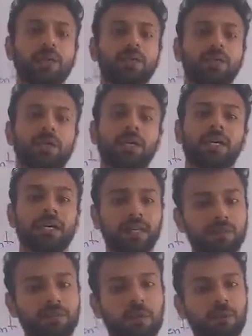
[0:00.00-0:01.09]
So the
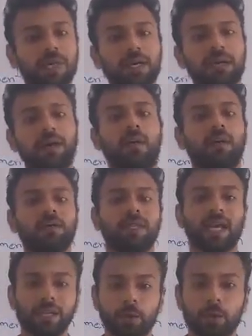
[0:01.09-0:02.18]
written format of
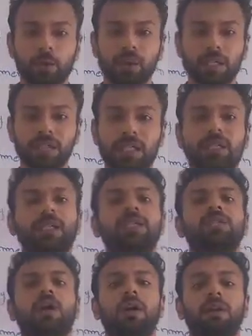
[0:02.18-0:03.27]
that documentation
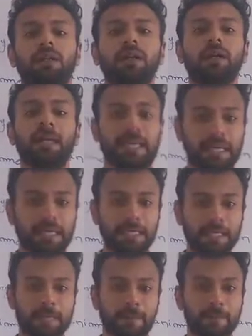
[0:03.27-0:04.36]
is called the
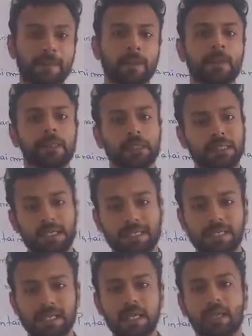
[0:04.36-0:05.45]
8D. Let
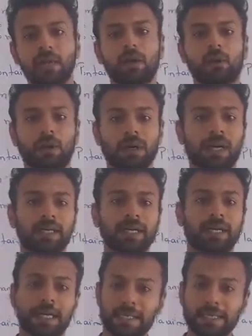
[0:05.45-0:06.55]
us see what are
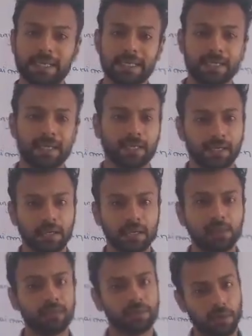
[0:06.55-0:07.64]
the 8Ds in
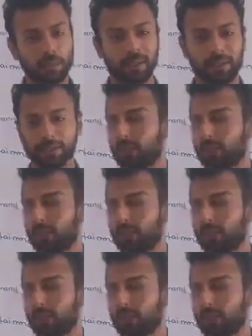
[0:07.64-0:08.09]
the format.